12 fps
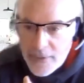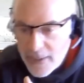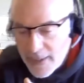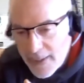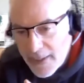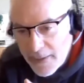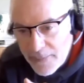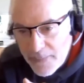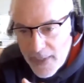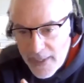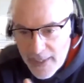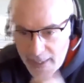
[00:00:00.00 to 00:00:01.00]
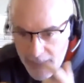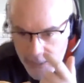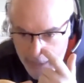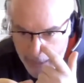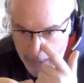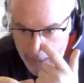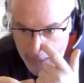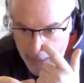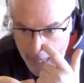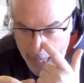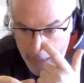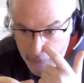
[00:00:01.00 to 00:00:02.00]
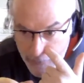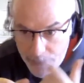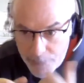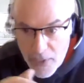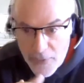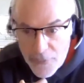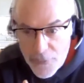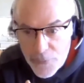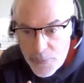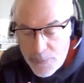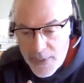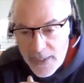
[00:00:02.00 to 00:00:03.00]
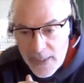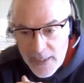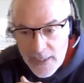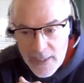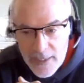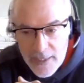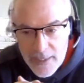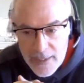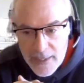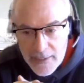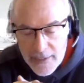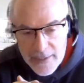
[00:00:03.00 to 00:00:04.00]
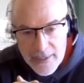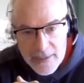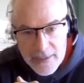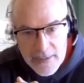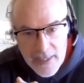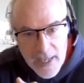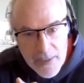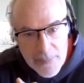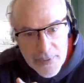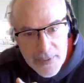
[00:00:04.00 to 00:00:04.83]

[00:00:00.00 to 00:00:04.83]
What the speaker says: And then the end of the month would be the next step